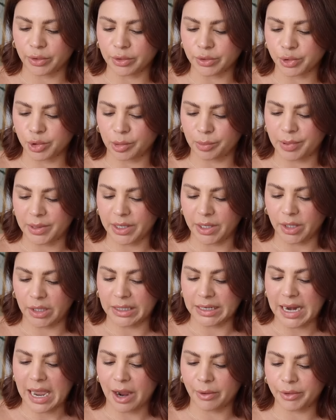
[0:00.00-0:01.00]
control pill
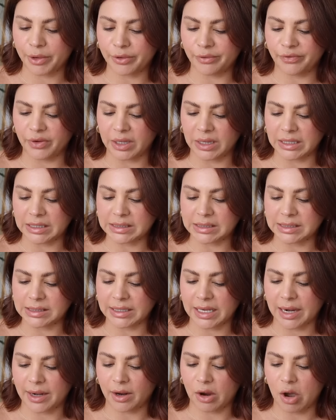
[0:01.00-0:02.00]
and how are you feeling since
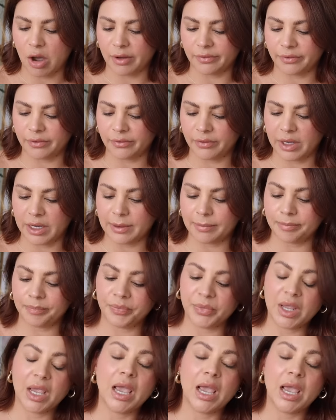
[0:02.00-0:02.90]
getting off of it?